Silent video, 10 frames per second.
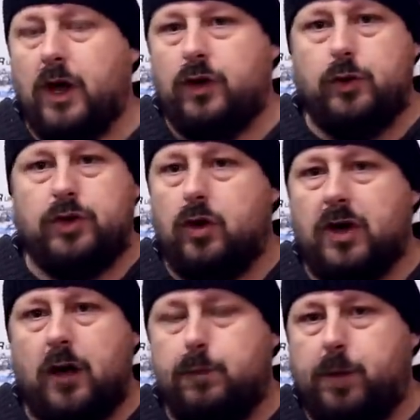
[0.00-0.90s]
You would not
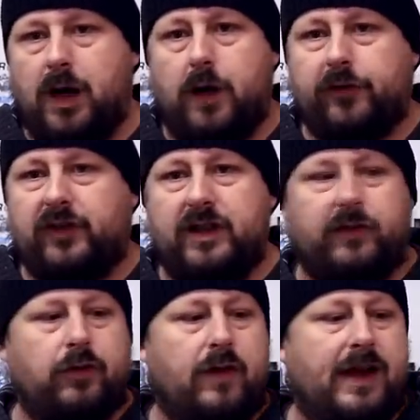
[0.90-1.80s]
go blasting
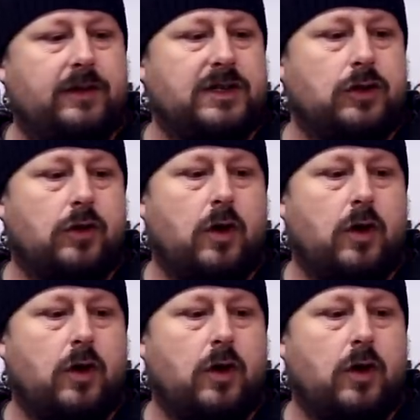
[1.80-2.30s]
this around in your